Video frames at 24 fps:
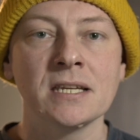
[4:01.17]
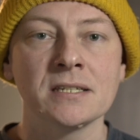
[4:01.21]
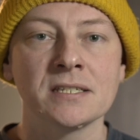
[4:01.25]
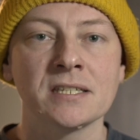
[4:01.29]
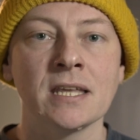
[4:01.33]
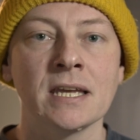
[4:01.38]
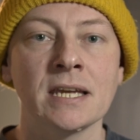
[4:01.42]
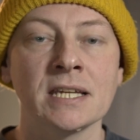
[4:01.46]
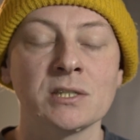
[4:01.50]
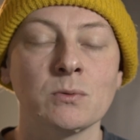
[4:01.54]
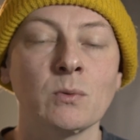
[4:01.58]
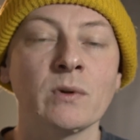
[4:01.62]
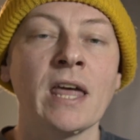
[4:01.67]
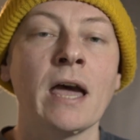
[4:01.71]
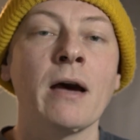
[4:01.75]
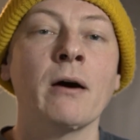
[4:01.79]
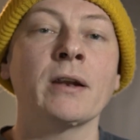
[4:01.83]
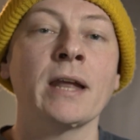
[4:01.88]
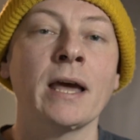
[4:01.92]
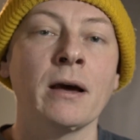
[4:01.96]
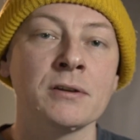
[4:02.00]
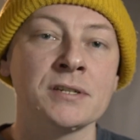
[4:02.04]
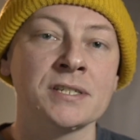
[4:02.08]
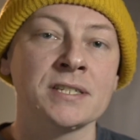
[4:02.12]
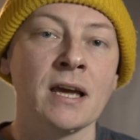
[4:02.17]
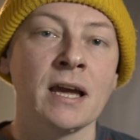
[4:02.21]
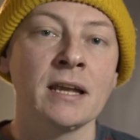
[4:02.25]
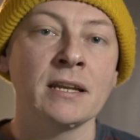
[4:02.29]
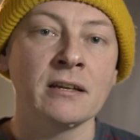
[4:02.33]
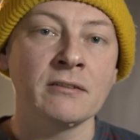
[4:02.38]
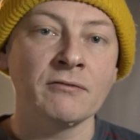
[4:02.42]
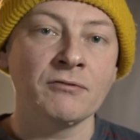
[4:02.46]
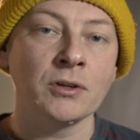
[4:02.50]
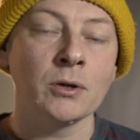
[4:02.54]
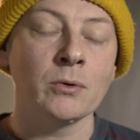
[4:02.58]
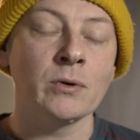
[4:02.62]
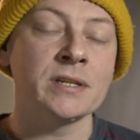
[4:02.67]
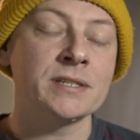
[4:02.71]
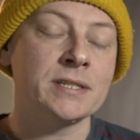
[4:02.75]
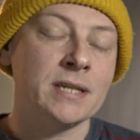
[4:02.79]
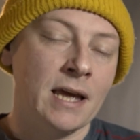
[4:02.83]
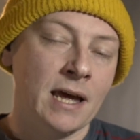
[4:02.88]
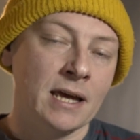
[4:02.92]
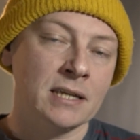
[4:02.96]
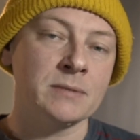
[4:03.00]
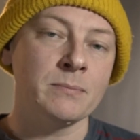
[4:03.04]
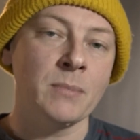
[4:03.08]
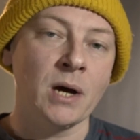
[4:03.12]
these things without outside influence
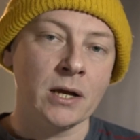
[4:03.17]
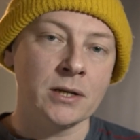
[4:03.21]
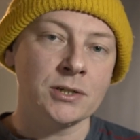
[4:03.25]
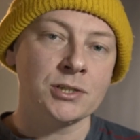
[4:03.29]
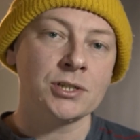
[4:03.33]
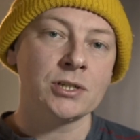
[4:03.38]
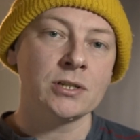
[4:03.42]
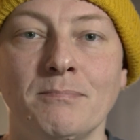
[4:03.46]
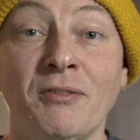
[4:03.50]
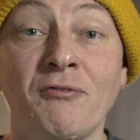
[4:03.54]
as much.